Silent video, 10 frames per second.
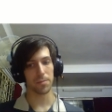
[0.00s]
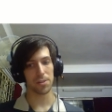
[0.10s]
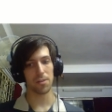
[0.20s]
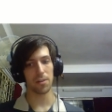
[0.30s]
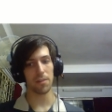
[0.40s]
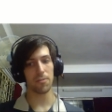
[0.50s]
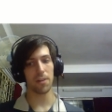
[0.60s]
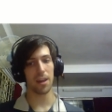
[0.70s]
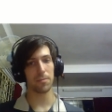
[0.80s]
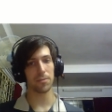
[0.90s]
So if we're
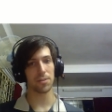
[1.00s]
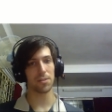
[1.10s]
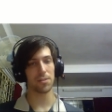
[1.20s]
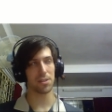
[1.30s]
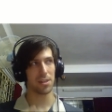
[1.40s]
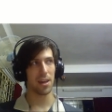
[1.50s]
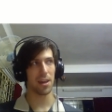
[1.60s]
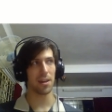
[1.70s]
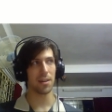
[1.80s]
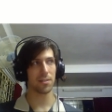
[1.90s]
able to
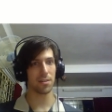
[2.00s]
say